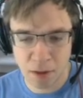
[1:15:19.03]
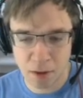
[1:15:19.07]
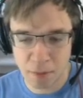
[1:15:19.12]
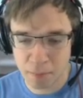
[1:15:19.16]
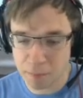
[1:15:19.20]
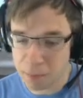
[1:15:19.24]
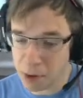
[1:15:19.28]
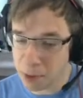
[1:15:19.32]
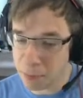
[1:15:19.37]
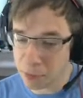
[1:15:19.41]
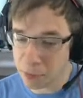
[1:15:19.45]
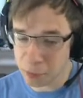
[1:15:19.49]

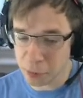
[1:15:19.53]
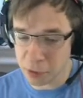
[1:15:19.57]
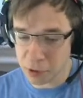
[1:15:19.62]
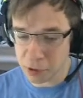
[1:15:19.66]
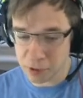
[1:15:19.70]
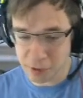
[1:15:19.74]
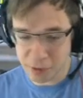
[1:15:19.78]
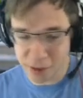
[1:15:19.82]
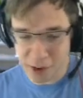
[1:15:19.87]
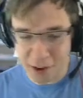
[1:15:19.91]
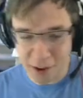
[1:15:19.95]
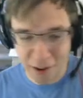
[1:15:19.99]
Bomb was pretty
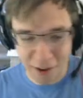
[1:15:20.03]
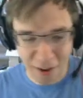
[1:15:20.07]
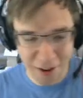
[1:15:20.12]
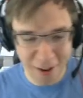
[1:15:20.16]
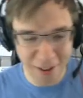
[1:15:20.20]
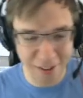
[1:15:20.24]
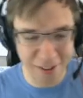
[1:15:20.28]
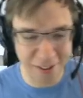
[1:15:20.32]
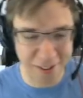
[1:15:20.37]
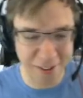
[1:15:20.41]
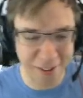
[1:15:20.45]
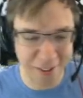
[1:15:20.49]
good there.
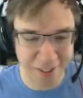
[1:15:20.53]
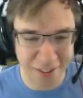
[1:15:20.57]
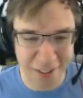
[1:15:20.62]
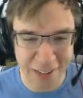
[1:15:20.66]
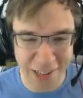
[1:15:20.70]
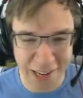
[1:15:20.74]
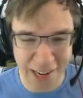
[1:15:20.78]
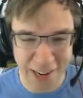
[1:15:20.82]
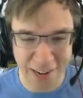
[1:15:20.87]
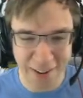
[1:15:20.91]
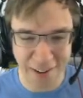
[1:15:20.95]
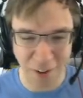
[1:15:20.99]
I'm
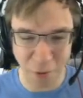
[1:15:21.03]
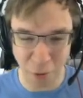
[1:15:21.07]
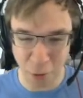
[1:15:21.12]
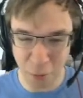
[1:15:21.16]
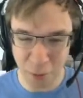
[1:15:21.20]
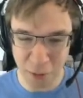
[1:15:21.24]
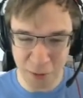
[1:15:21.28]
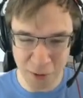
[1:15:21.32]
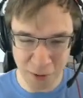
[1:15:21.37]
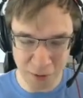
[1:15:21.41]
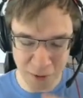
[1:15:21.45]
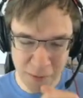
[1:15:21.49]
glad I didn't
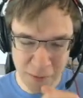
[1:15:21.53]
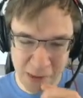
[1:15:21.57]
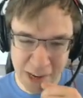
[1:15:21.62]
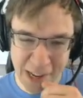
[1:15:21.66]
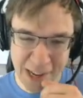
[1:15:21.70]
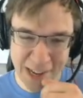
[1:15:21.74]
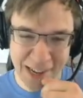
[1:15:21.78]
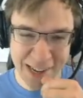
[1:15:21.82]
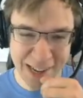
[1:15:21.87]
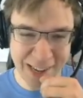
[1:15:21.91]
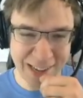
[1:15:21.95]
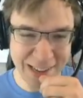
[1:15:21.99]
remove it from the
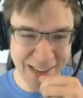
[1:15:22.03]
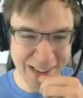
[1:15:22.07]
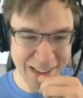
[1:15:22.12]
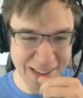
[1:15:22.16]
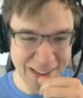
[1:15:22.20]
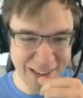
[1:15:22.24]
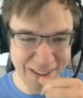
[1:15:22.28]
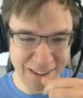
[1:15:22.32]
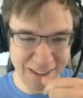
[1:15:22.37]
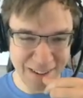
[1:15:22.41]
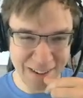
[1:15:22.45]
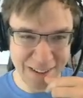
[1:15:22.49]
deck.
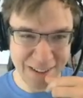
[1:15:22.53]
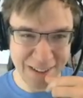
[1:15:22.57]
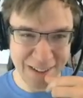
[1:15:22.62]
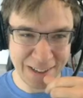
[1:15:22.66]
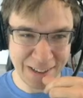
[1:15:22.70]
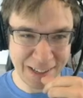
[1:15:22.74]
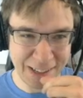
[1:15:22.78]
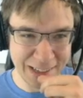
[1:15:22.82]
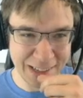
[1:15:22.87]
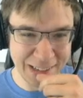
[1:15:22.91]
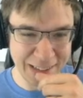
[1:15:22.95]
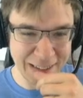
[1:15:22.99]

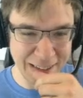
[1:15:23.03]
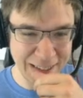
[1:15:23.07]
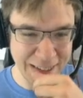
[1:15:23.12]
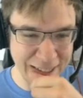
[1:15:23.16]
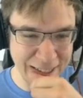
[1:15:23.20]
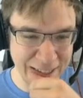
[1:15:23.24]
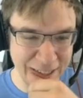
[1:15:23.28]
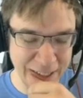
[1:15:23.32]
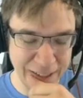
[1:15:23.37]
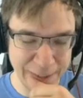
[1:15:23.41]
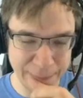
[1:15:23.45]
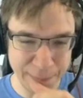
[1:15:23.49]

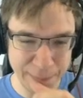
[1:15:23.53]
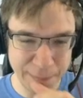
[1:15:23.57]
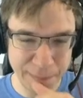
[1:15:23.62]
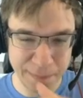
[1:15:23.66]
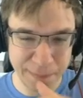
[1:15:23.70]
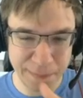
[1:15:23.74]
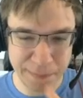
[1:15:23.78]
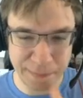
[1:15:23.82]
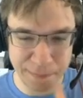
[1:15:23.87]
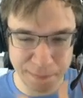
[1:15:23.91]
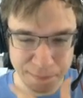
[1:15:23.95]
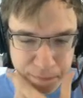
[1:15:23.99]
None
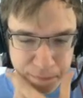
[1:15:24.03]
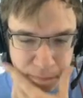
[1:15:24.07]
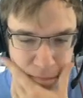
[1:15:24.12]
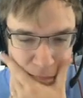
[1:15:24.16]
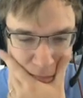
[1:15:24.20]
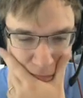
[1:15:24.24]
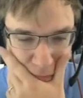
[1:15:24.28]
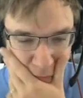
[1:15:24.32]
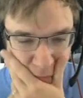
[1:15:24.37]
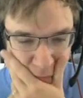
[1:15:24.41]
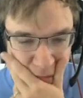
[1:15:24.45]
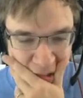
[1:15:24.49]

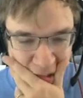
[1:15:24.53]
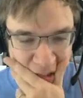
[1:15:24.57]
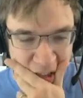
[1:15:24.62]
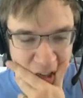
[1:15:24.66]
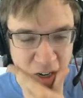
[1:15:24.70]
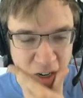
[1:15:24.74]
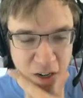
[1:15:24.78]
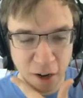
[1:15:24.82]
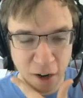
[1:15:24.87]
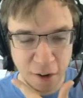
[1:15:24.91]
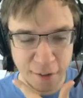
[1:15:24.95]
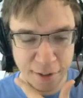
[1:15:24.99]

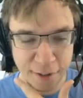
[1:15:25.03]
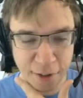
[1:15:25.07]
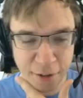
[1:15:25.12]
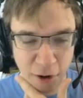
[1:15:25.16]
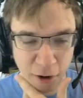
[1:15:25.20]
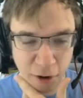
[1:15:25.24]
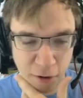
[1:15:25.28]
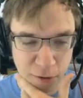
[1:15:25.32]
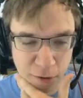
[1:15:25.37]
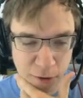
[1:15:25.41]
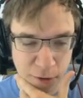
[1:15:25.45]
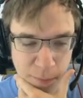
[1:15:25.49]
of these
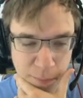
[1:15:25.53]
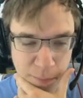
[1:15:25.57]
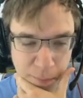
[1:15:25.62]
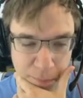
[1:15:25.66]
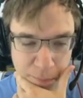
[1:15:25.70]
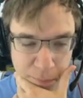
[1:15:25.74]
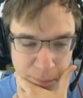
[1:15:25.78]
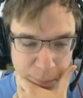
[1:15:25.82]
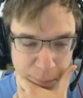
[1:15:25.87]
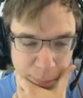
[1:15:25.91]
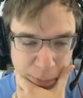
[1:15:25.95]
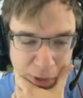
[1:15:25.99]
cards
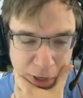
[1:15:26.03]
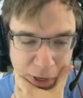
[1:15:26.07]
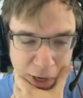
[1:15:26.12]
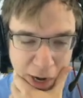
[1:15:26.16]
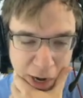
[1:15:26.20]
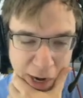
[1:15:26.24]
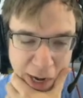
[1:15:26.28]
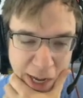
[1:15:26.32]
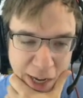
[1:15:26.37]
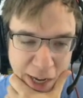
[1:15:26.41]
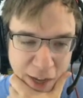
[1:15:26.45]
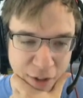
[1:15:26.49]

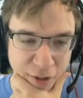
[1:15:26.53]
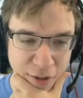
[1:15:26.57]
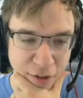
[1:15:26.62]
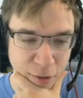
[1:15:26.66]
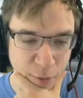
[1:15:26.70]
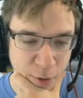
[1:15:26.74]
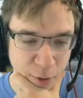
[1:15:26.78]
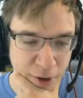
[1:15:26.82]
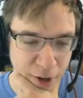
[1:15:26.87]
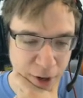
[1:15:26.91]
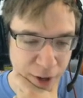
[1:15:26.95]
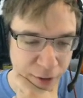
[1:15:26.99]
block. I guess this
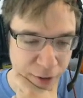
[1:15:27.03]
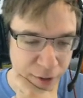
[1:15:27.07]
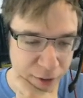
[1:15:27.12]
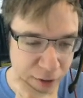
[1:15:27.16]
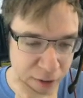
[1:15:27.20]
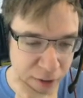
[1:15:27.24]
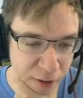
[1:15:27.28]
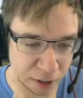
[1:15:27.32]
one does.